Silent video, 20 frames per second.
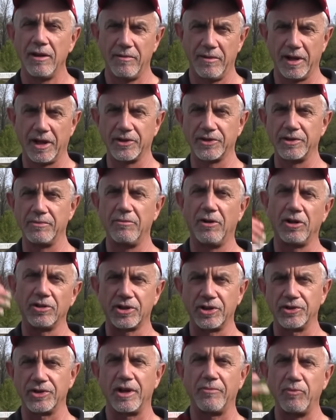because it
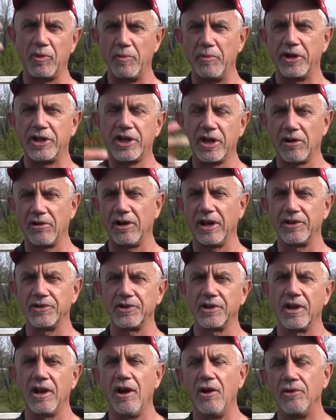mulches up the material as
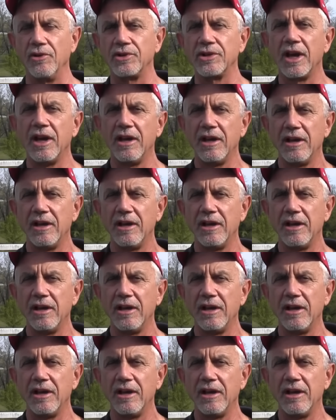it goes.